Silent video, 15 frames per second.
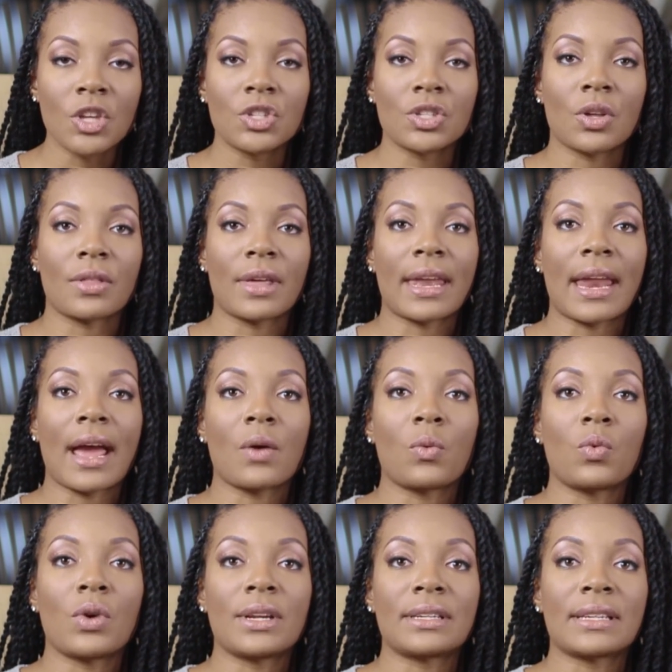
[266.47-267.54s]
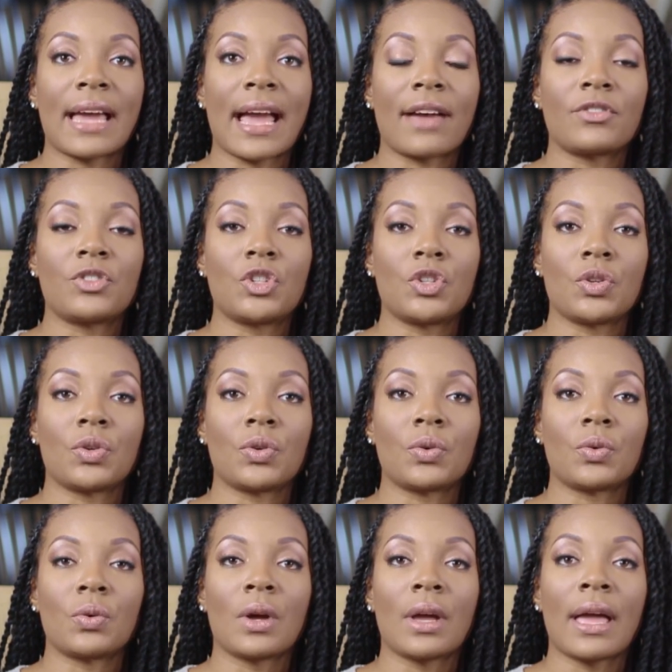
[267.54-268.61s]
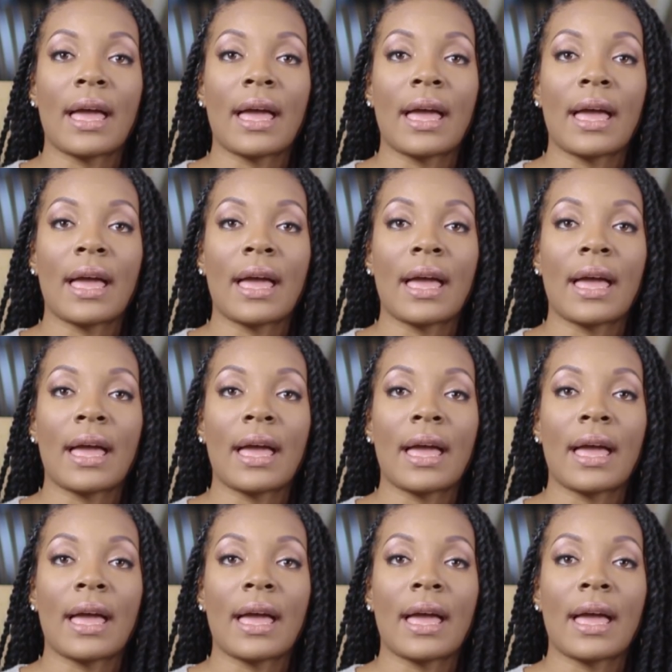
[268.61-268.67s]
so that I wouldn't have to